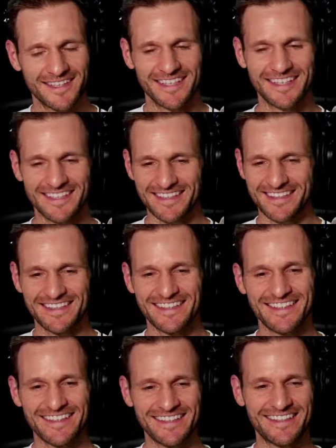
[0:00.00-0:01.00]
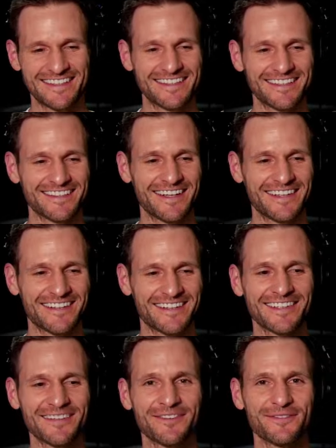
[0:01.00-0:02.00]
There are
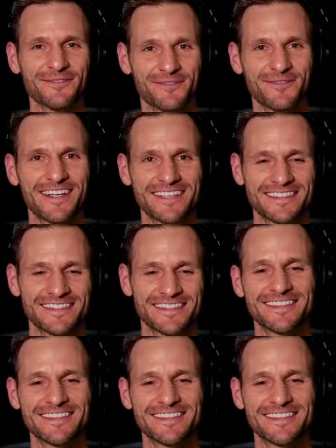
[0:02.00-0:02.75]
different ways